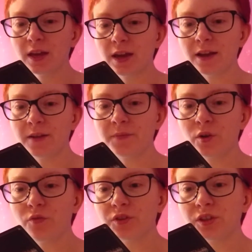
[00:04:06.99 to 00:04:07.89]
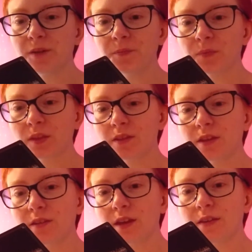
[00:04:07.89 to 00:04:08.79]
Obviously,
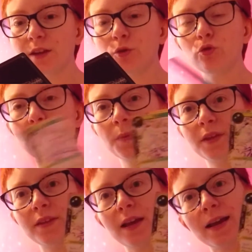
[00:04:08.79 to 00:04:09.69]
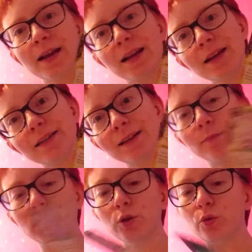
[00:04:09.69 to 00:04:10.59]
this is a 2-drop. It is a light and a
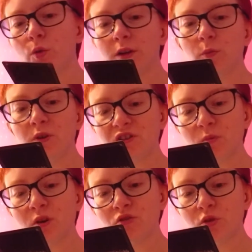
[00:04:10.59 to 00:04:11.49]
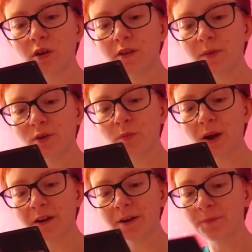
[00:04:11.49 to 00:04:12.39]
blue. It's 100/100, a spirit with
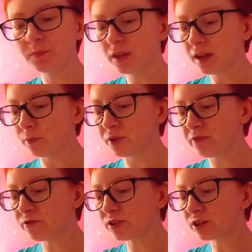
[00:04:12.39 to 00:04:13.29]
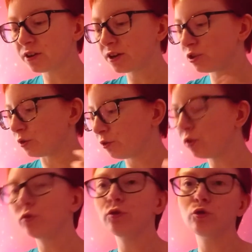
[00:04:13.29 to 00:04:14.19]
barrier. And whenever this card enters your
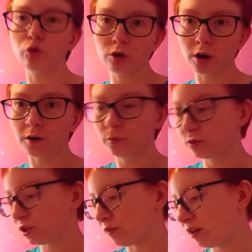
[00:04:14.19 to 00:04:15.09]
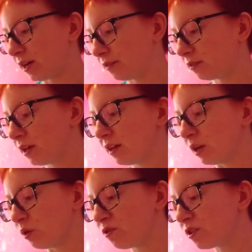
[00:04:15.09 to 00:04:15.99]
field, you draw a card, which is very nice.
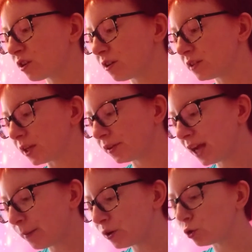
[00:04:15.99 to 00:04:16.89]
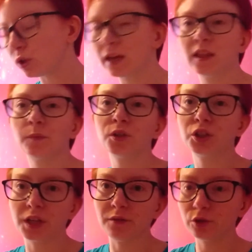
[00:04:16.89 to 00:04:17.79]
And whenever this card is dealt damage, you gain that much life.